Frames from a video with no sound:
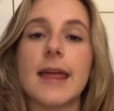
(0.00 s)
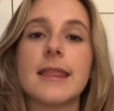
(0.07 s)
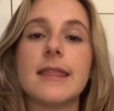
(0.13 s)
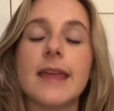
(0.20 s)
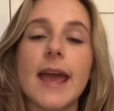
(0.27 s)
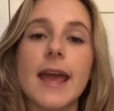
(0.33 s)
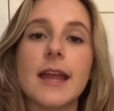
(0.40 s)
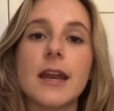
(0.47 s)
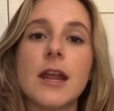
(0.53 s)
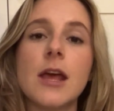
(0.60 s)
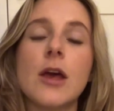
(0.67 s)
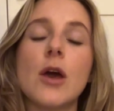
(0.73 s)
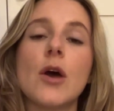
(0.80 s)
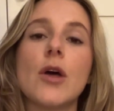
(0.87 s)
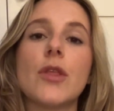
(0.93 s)
Then
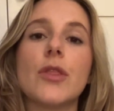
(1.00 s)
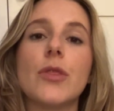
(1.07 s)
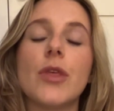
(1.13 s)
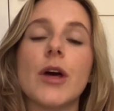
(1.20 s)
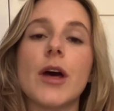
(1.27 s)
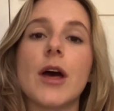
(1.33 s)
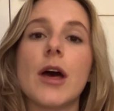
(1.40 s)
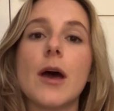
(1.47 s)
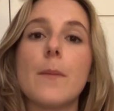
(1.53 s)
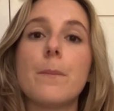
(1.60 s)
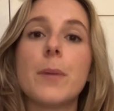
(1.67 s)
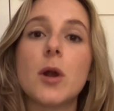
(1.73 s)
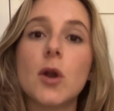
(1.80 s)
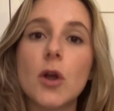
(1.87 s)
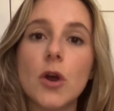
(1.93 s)
the
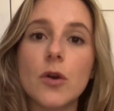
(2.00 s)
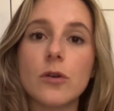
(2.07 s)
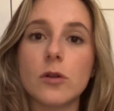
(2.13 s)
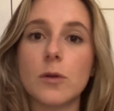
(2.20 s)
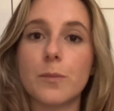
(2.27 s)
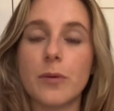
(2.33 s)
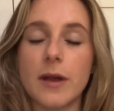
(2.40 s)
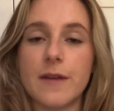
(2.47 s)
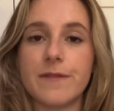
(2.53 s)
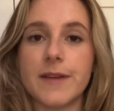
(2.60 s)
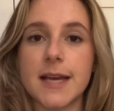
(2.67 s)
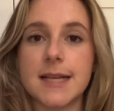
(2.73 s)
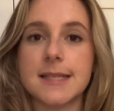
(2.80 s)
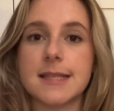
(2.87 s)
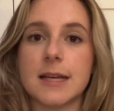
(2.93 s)
plural
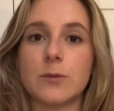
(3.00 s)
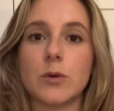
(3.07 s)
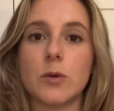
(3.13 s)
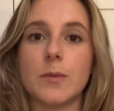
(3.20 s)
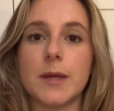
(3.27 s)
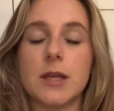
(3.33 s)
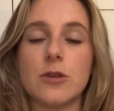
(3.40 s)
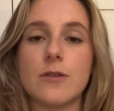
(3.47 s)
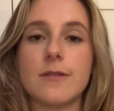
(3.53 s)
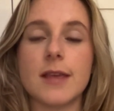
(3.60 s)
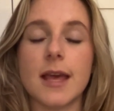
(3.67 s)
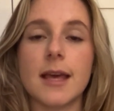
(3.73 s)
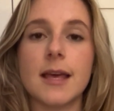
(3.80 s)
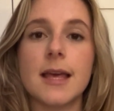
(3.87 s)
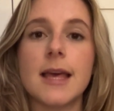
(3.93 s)
prefix that we'll be
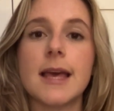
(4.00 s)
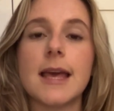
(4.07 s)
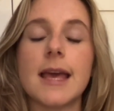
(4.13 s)
using